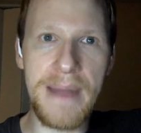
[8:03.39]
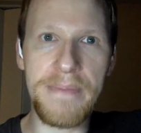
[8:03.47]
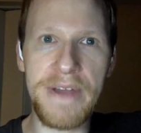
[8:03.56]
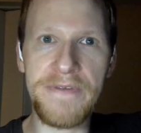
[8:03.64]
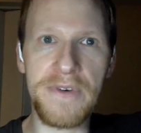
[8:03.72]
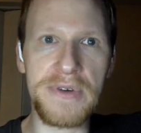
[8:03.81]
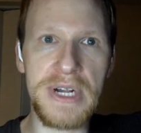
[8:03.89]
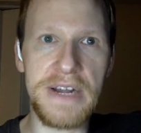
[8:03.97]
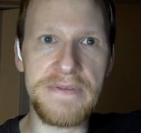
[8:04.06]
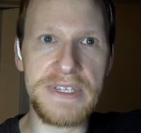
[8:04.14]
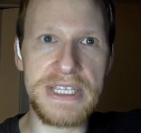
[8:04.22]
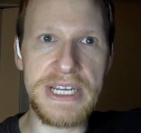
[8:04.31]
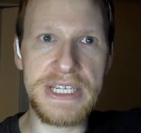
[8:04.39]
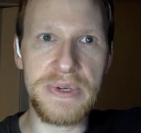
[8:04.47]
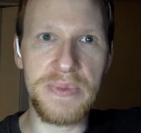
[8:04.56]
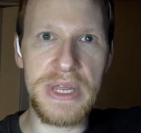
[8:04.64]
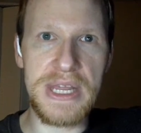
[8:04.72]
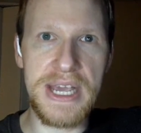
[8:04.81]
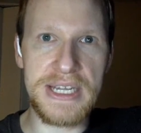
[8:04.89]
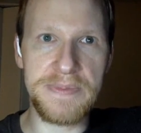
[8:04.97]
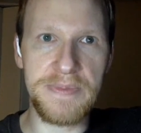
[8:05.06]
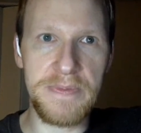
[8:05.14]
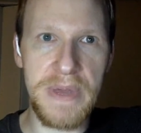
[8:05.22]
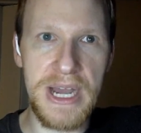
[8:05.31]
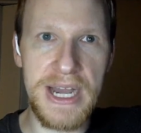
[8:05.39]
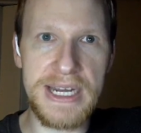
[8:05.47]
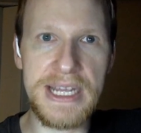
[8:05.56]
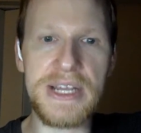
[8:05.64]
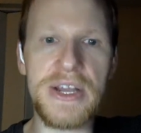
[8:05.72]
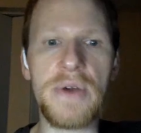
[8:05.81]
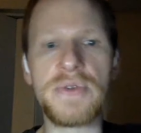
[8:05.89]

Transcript: and my full conversation with the expert behind it,